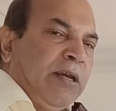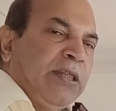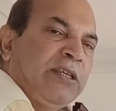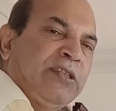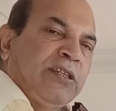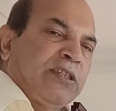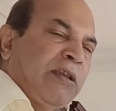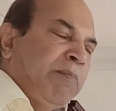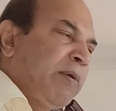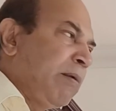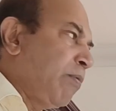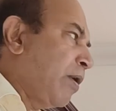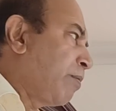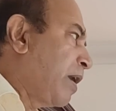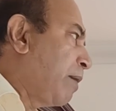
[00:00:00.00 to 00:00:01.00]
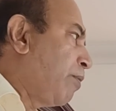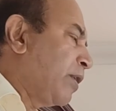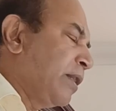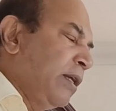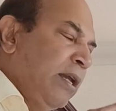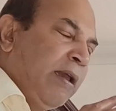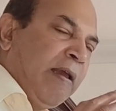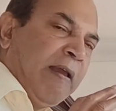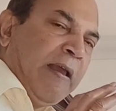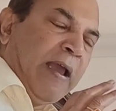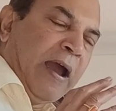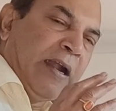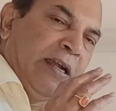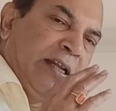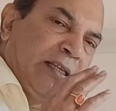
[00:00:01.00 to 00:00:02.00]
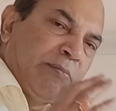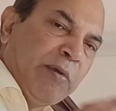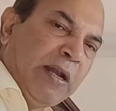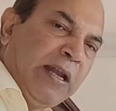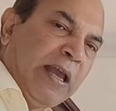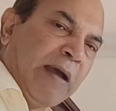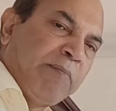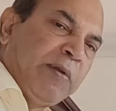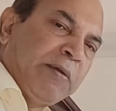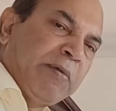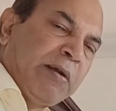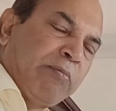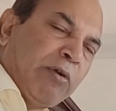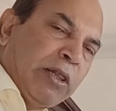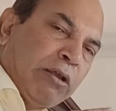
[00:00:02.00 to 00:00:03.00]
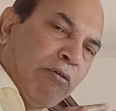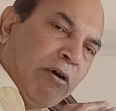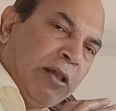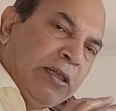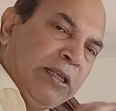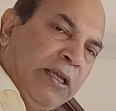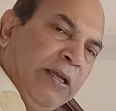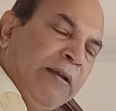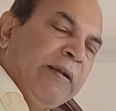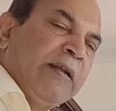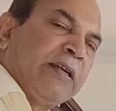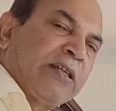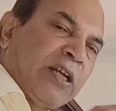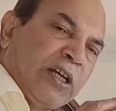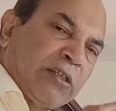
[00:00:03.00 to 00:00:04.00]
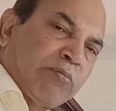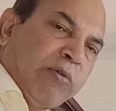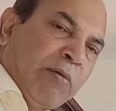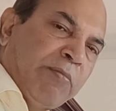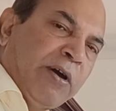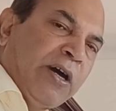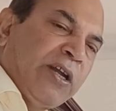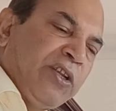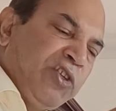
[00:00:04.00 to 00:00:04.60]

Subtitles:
This is a simple formula for the, and it is mainly applicable for all the transformer,